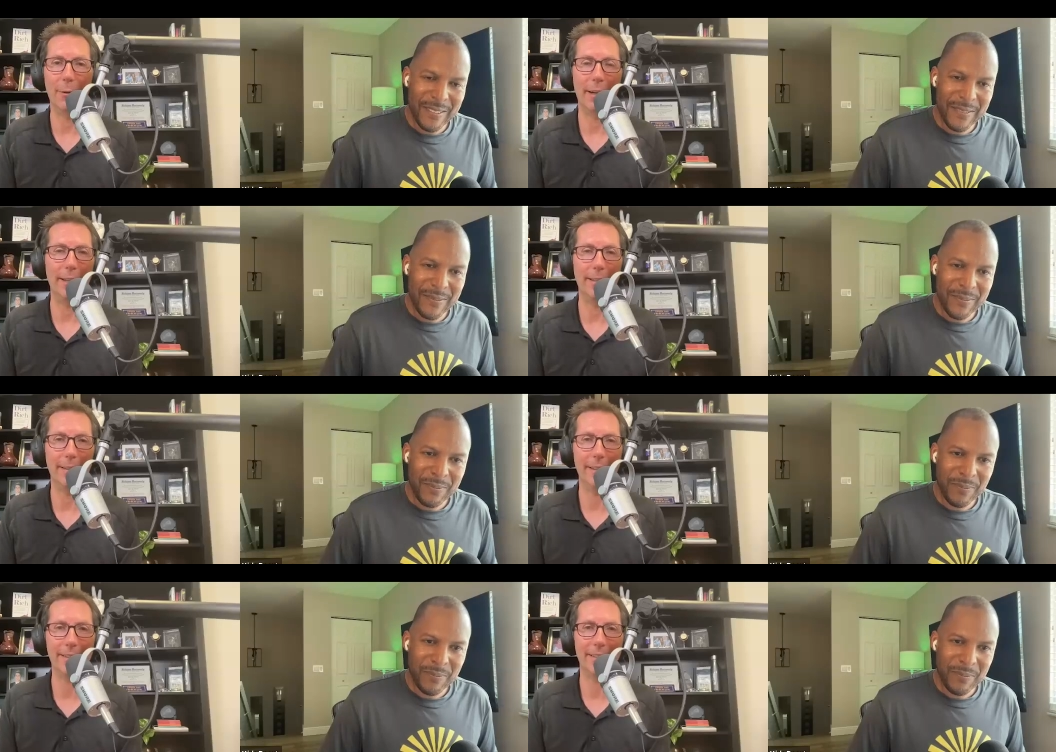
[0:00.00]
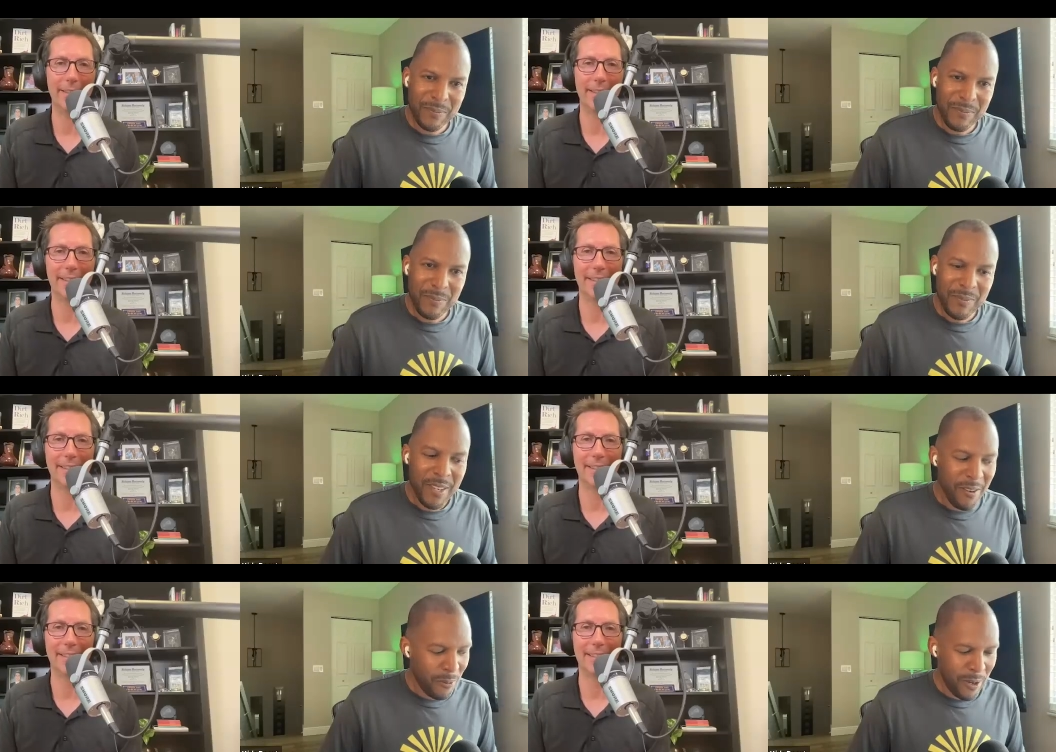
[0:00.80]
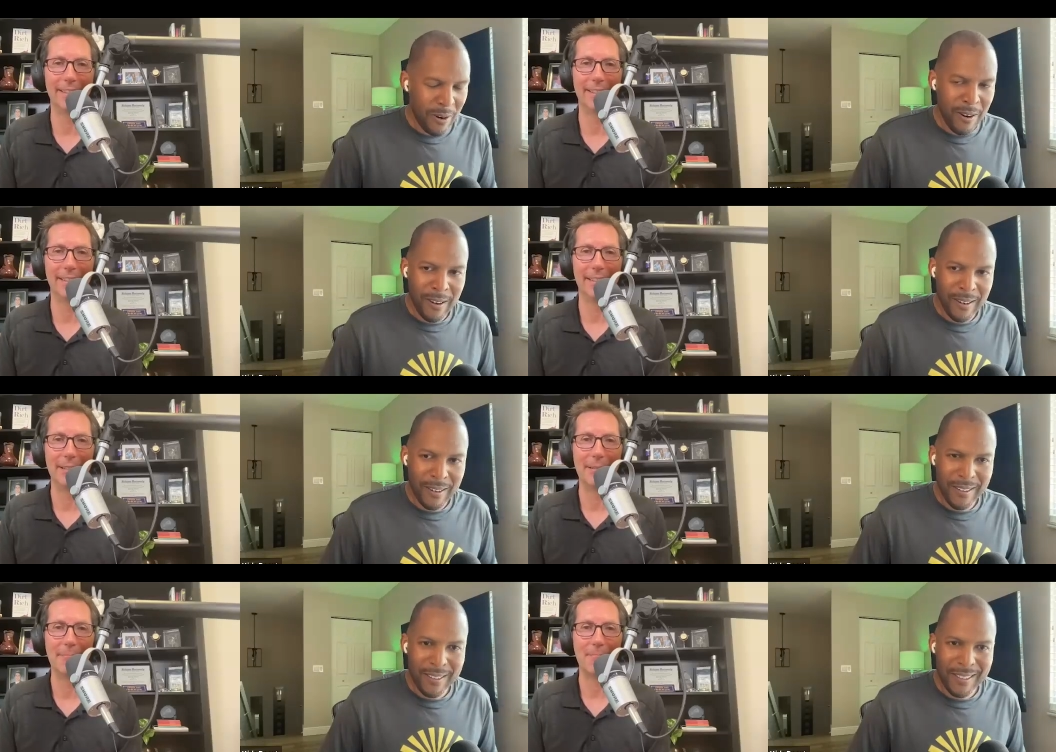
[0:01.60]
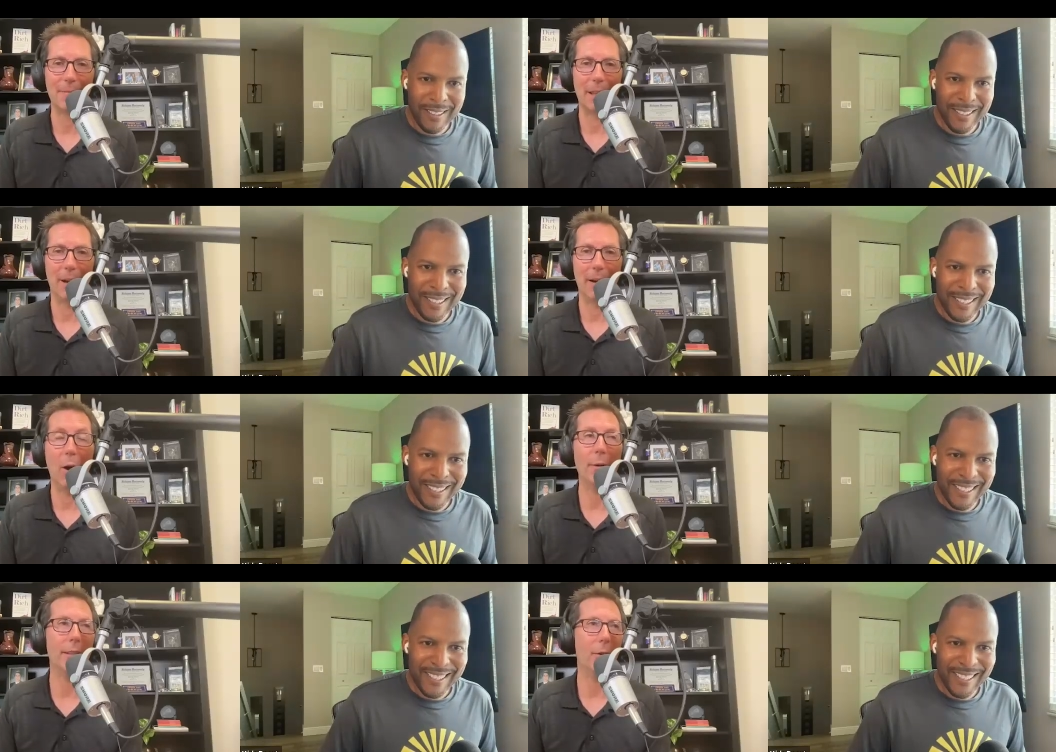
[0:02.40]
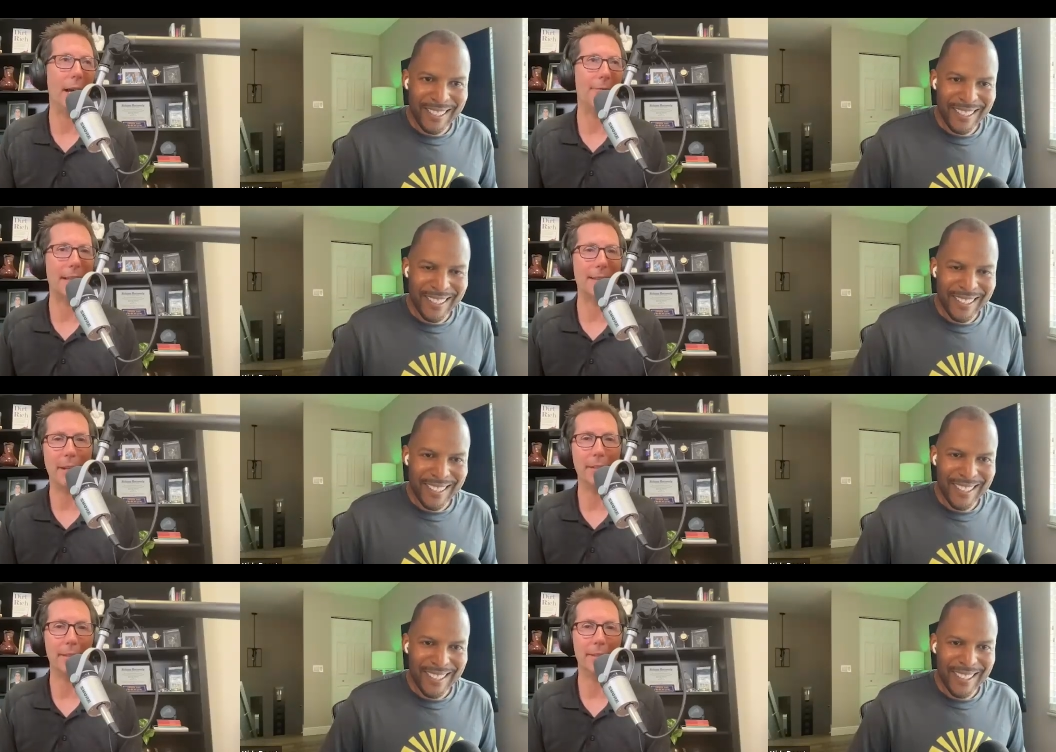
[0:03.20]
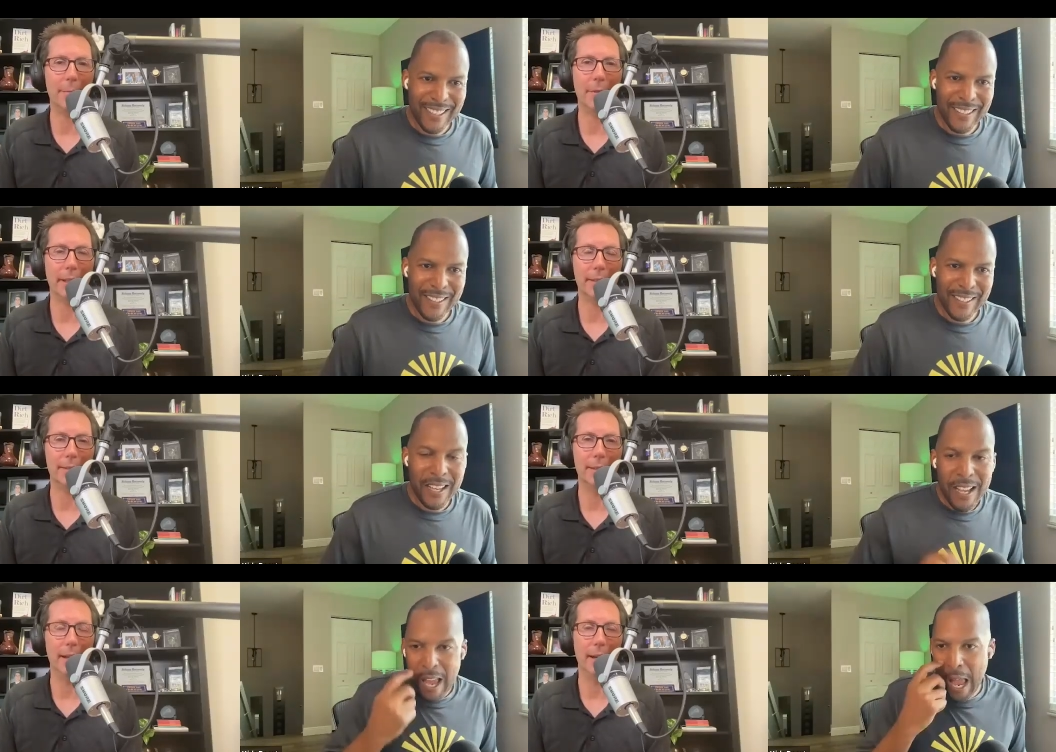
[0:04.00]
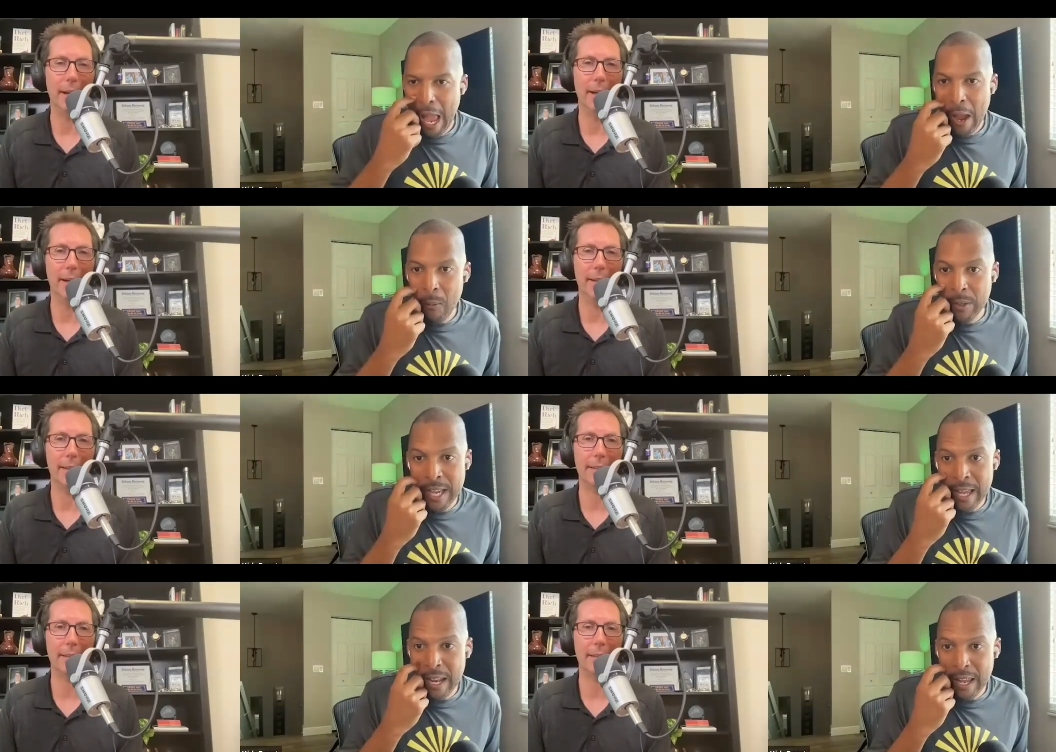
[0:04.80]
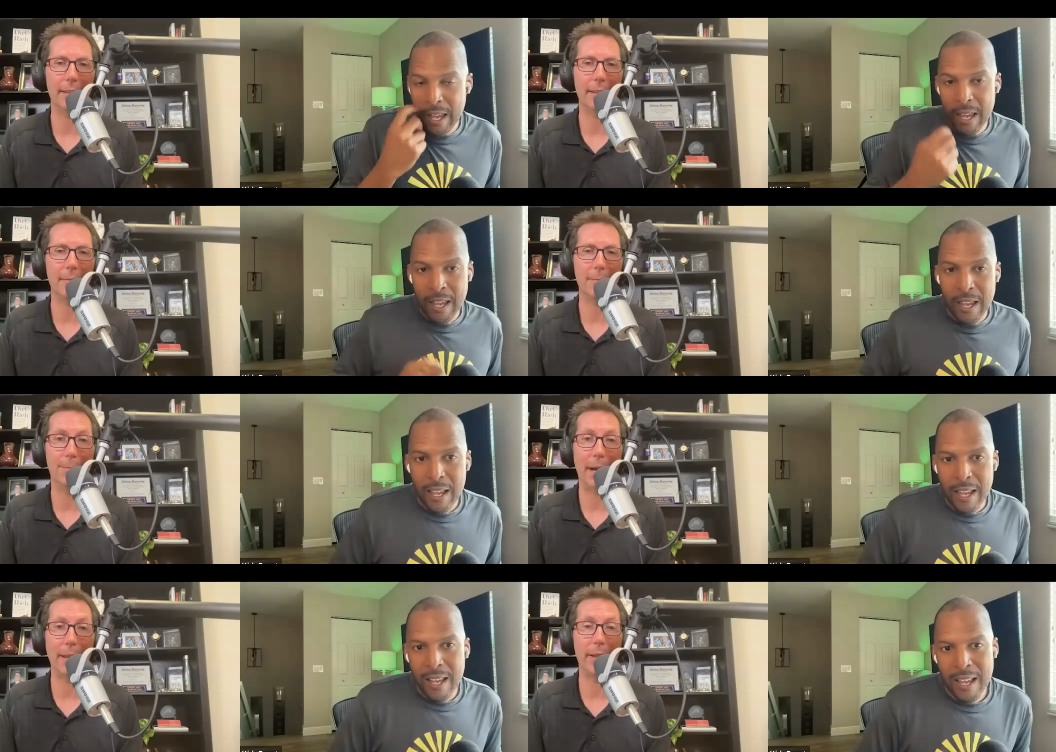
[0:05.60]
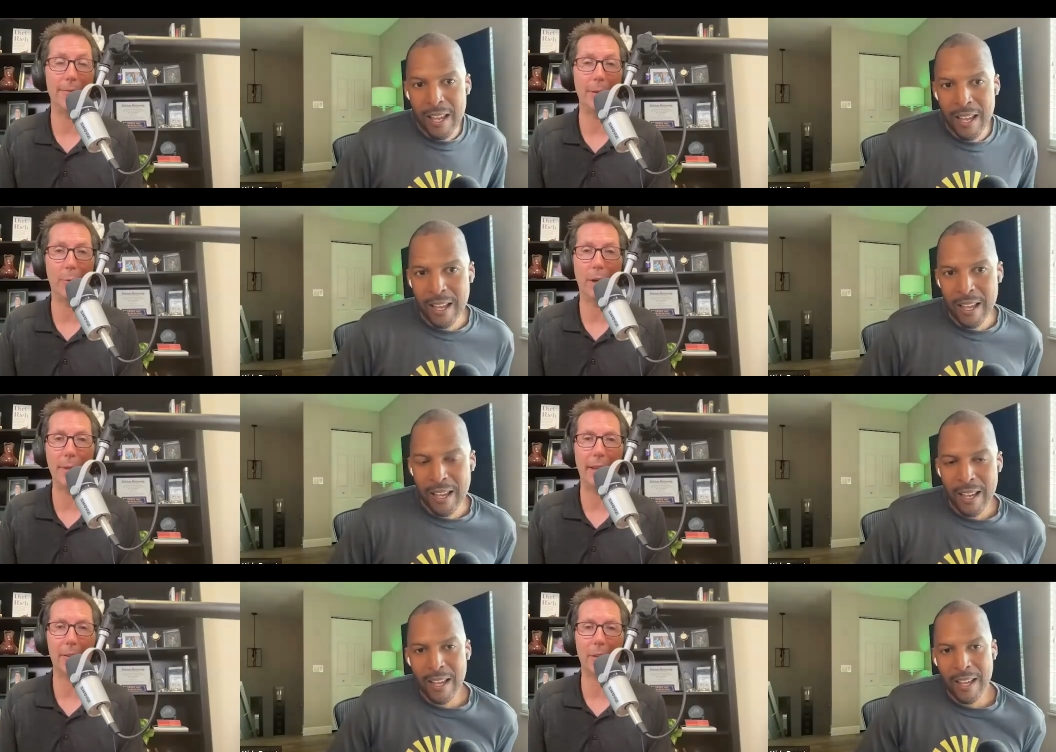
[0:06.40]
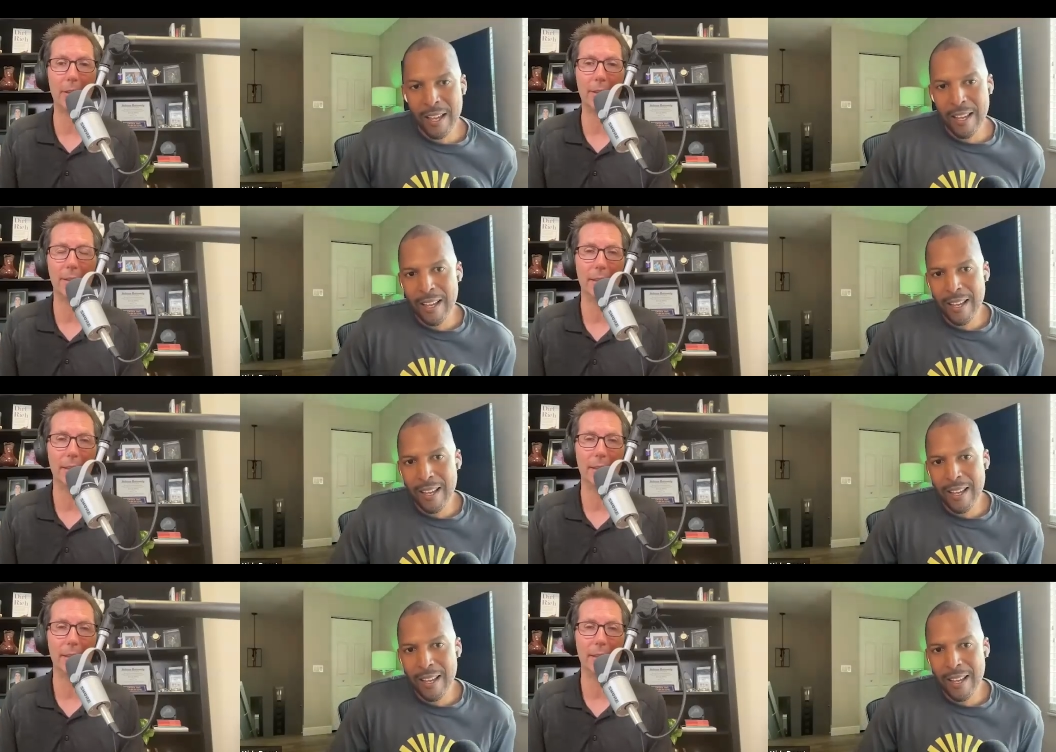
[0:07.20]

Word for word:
Speaker 1: we ready to do this?
Speaker 2: We are.
Speaker 1: All right. Oh, you know, I forgot to mention something. Uh, What's that? By the way, if you want to be like Kirk,